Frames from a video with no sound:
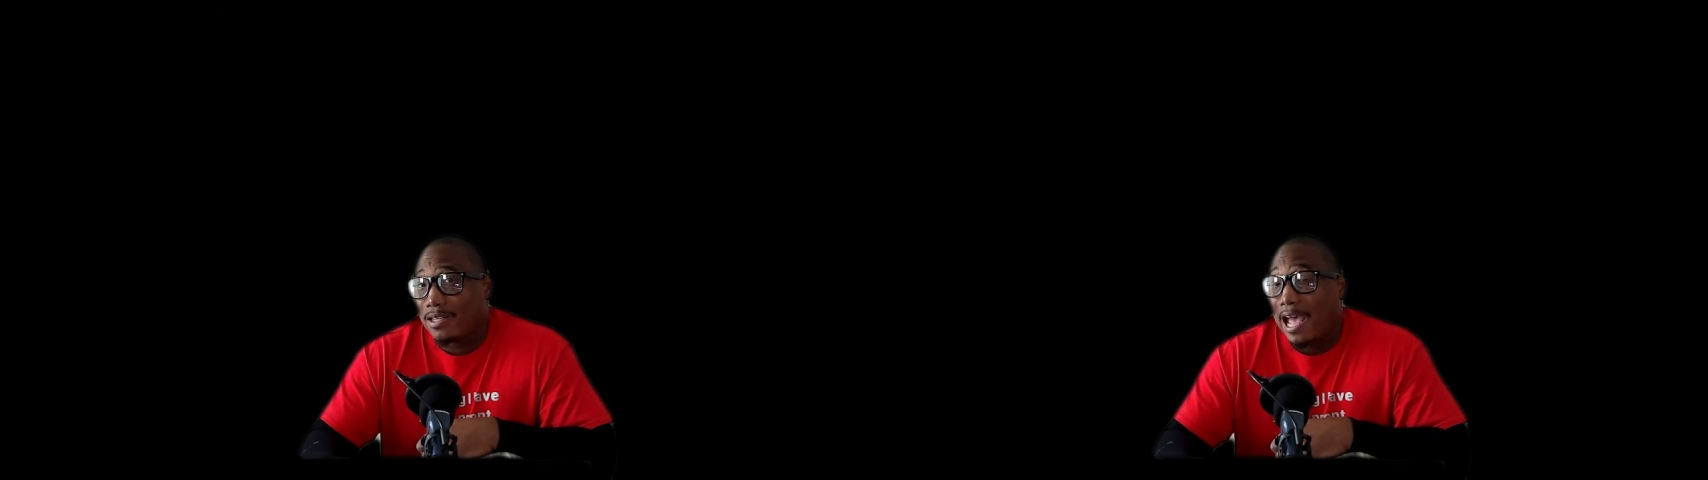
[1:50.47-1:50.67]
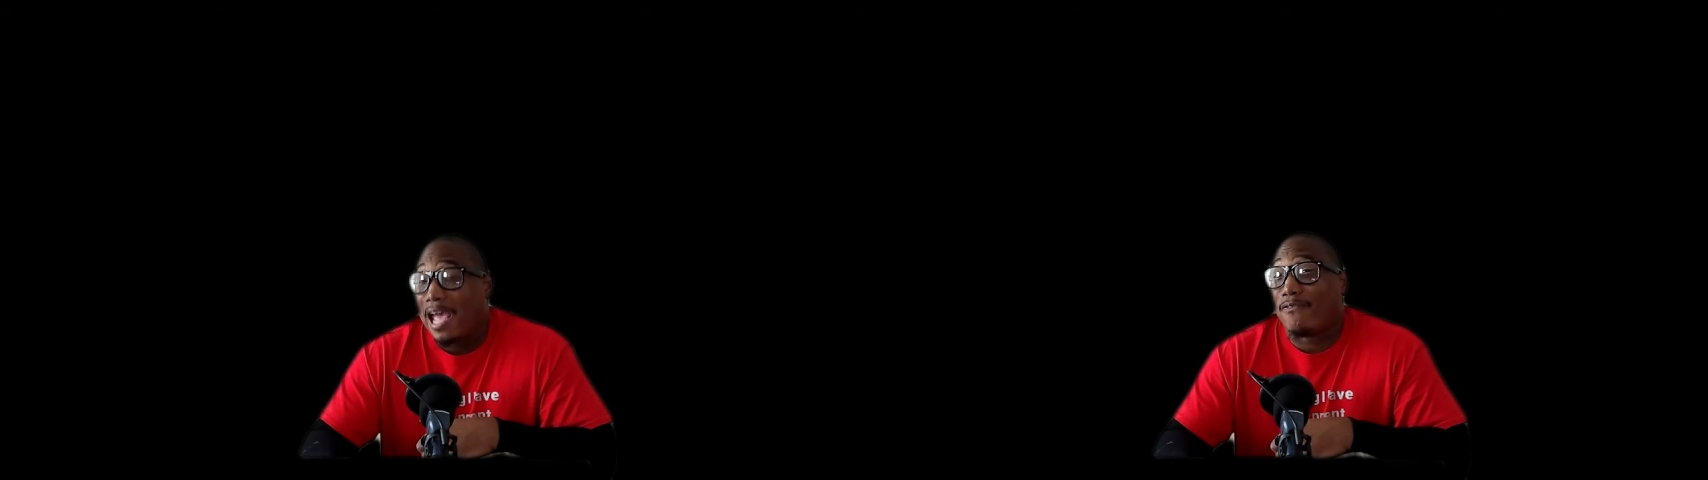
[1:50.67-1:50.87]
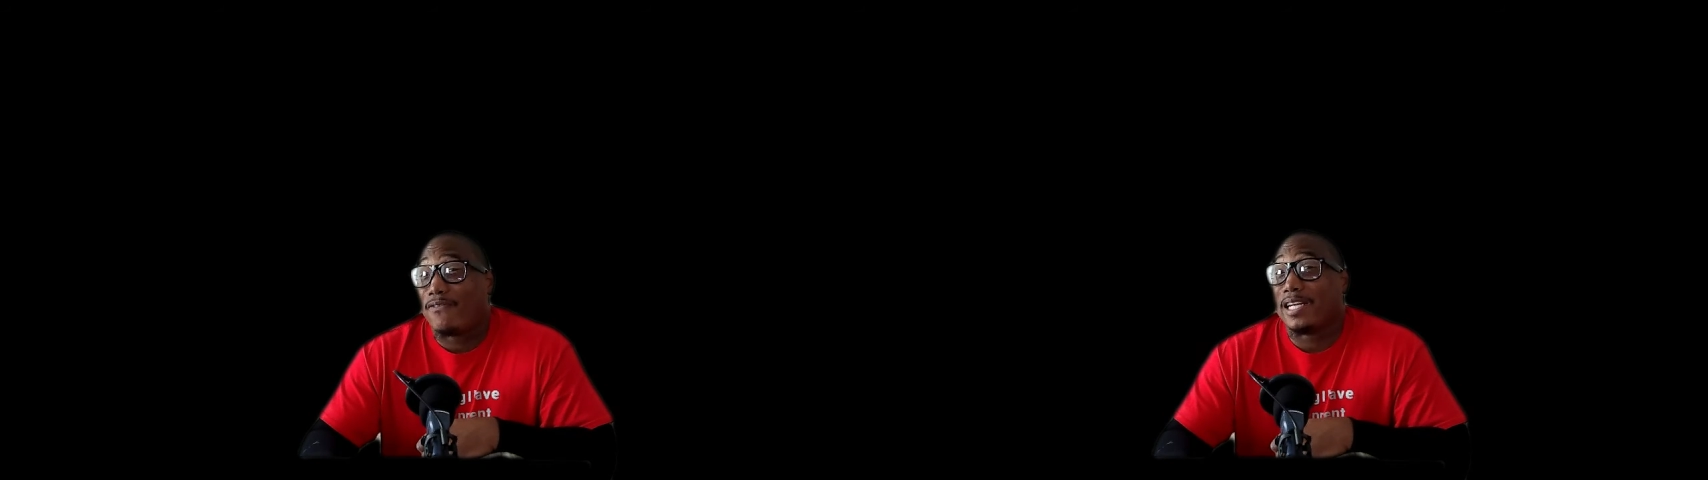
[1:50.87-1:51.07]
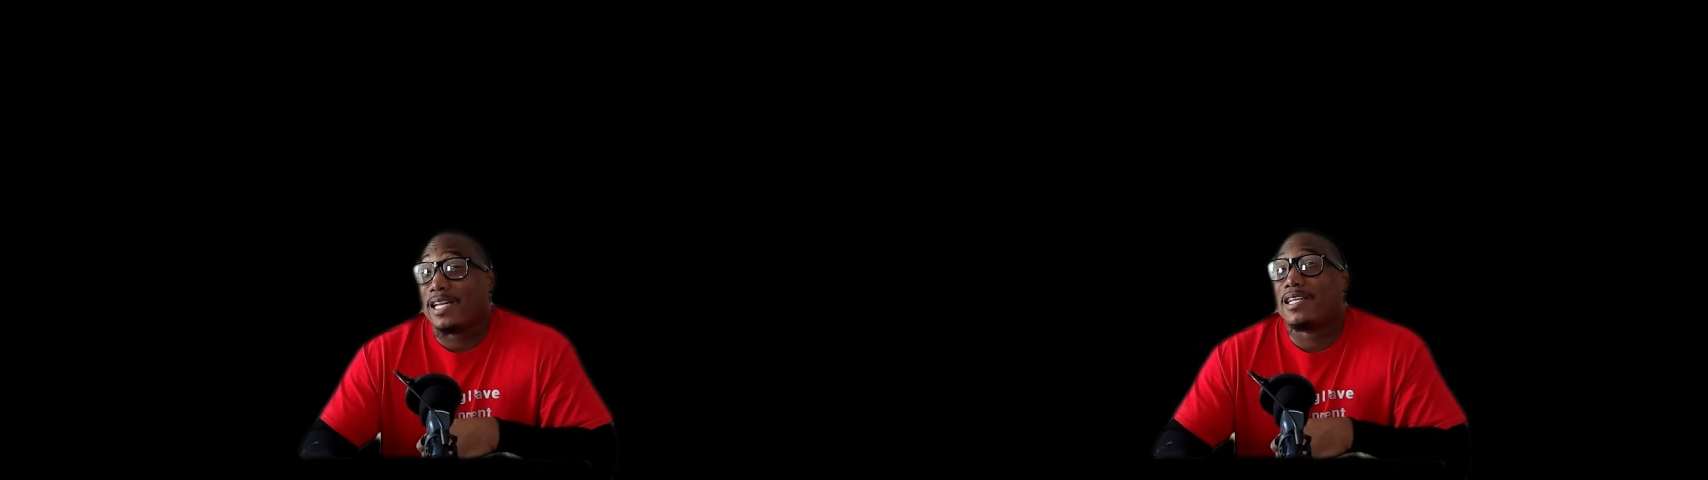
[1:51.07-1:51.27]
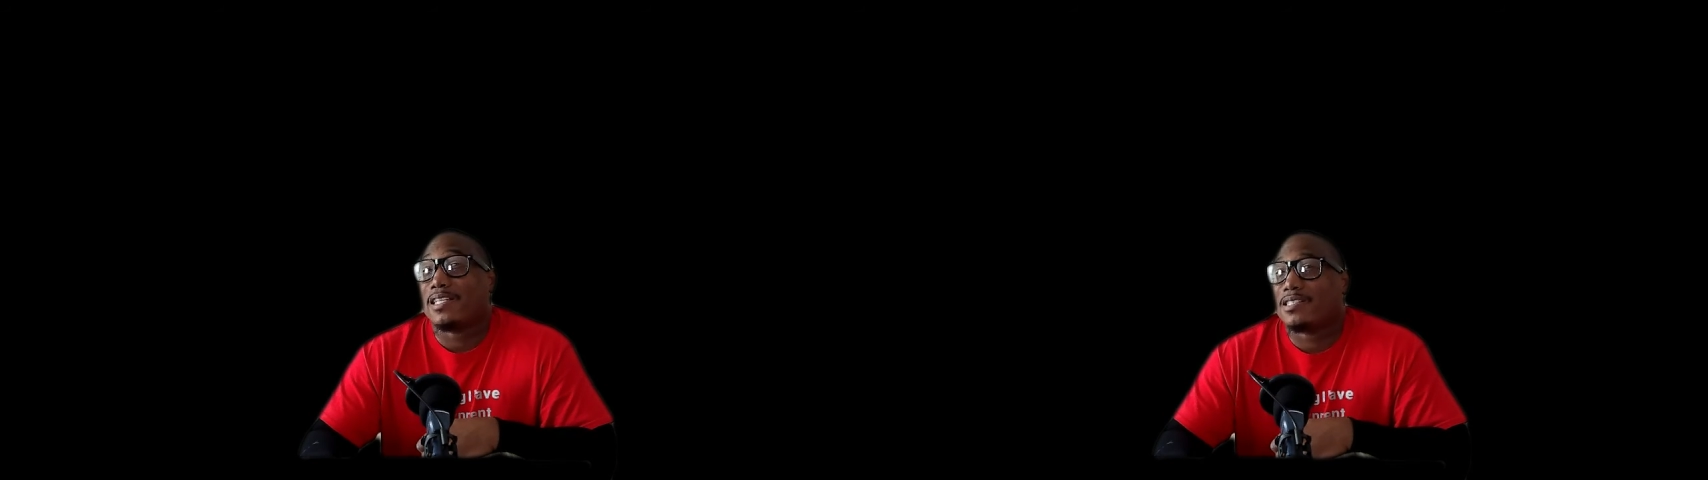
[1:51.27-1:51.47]
I have faith
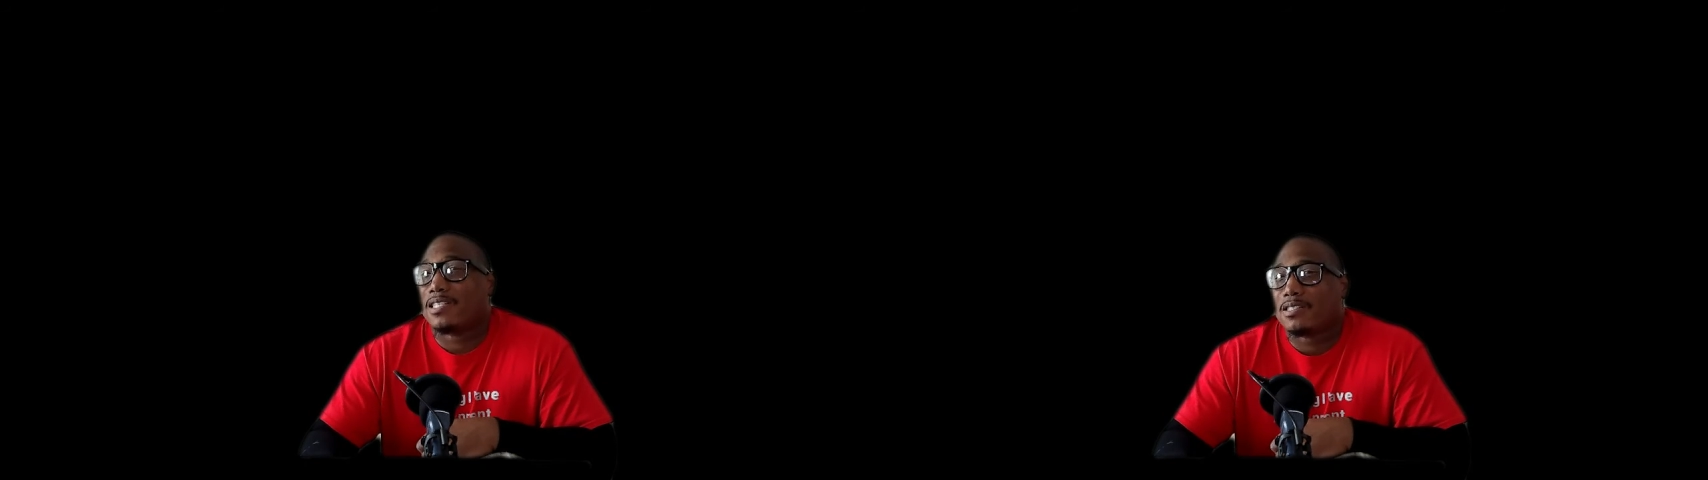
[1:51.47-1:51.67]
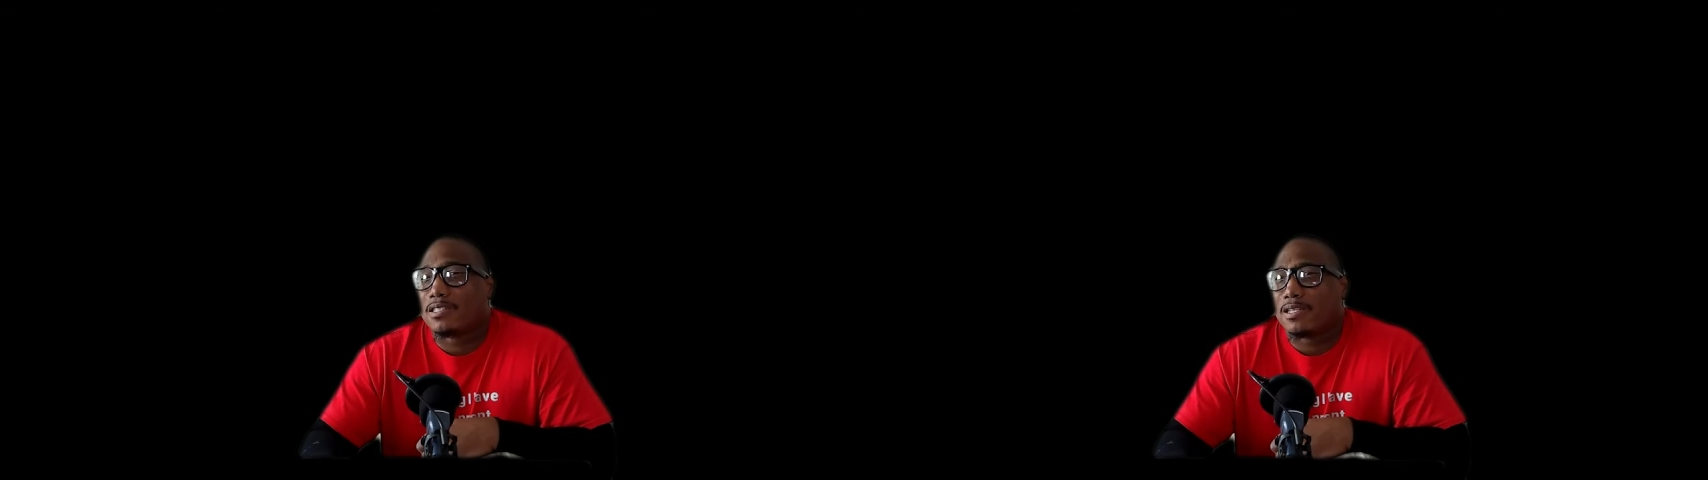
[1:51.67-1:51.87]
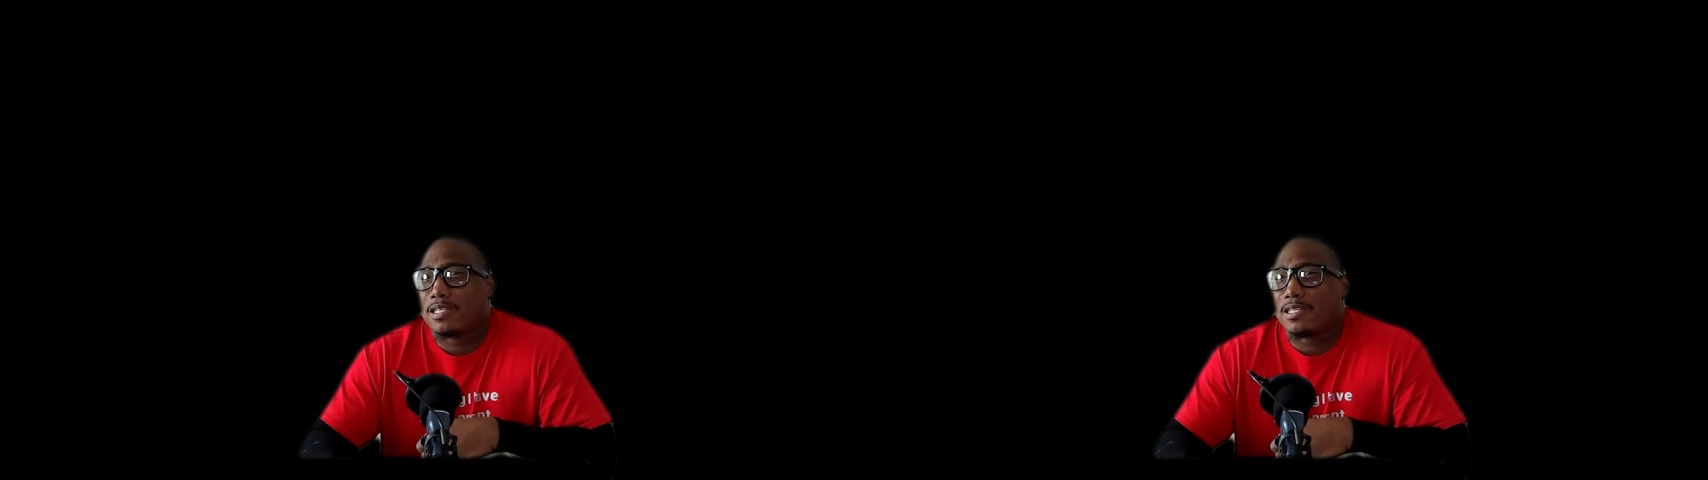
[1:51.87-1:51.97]
that He exists.